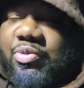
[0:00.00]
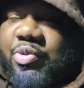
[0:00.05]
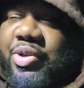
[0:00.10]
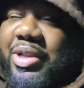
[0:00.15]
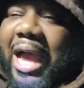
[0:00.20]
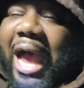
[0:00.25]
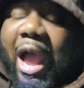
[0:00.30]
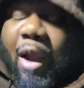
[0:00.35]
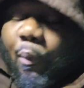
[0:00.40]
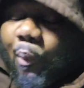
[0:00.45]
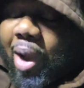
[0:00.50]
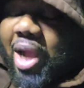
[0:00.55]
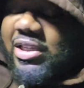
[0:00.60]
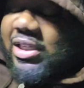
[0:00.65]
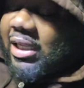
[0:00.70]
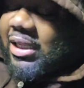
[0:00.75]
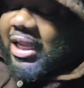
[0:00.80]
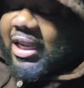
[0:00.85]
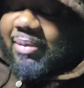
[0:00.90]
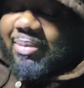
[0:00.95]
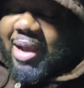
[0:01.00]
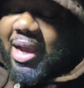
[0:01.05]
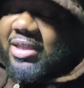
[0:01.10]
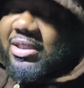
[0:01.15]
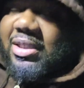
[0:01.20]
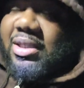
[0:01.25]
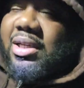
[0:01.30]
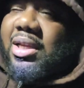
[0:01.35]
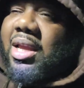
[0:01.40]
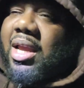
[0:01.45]
I mean, I watch a lot of
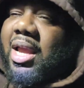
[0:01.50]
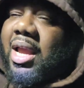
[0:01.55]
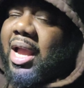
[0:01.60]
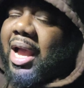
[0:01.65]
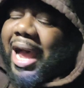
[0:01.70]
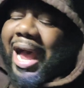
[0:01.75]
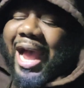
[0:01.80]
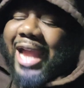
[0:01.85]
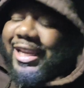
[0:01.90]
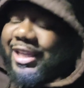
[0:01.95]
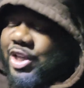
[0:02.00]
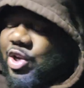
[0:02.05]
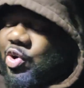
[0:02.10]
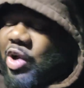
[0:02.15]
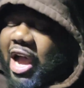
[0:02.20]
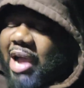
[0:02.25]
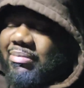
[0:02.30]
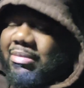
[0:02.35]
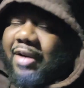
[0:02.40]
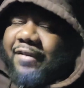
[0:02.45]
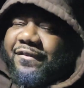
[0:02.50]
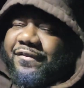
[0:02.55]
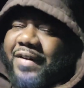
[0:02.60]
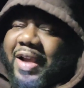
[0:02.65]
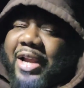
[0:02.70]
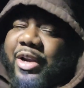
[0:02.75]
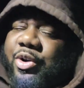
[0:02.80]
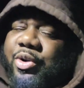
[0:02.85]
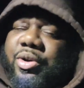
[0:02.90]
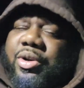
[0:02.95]
boxing. I know how my
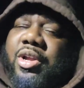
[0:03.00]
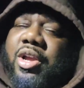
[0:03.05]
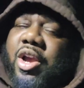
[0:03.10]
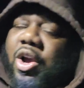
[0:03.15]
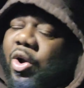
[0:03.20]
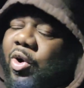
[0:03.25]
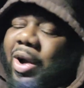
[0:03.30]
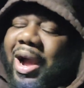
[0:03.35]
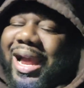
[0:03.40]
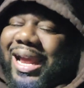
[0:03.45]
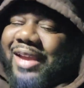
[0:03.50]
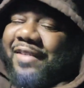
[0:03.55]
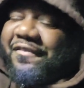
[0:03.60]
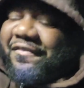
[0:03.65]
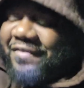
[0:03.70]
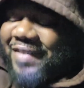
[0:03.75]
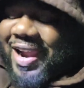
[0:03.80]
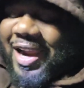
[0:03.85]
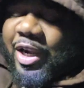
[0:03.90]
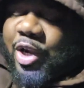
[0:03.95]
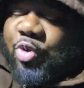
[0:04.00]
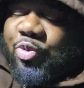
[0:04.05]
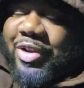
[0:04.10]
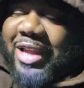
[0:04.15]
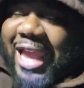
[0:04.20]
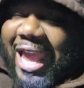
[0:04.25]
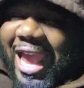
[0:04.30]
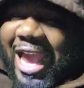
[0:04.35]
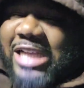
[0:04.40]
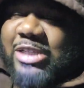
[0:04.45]
fighter or how a fighter
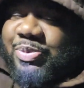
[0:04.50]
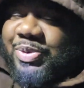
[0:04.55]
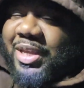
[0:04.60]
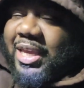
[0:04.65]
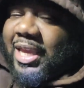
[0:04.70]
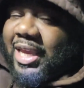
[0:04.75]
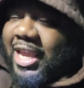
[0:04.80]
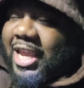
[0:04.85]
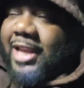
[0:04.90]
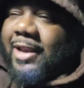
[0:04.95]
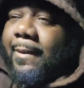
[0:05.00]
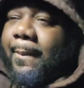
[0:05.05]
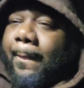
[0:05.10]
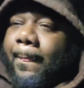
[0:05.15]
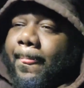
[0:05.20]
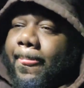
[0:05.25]
reacts when they get hit.